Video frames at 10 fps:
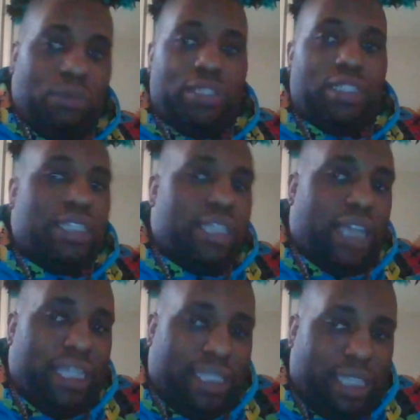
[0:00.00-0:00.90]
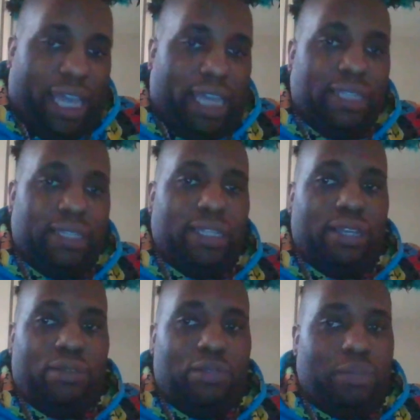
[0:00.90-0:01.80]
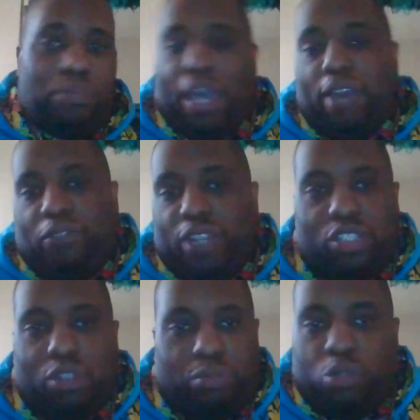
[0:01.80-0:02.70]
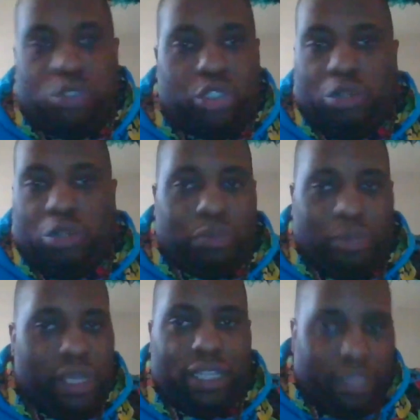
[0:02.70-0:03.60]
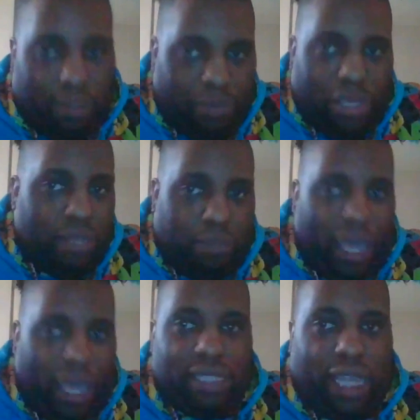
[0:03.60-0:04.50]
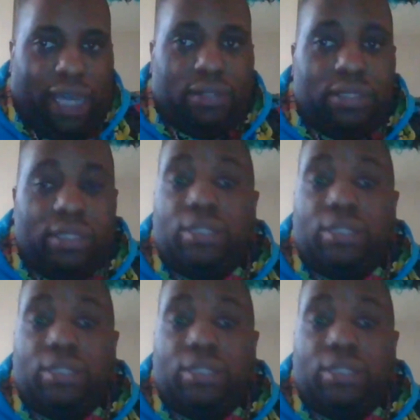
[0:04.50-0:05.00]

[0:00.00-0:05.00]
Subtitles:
It wasn't like that. It wasn't pamphlets or brochures being passed out.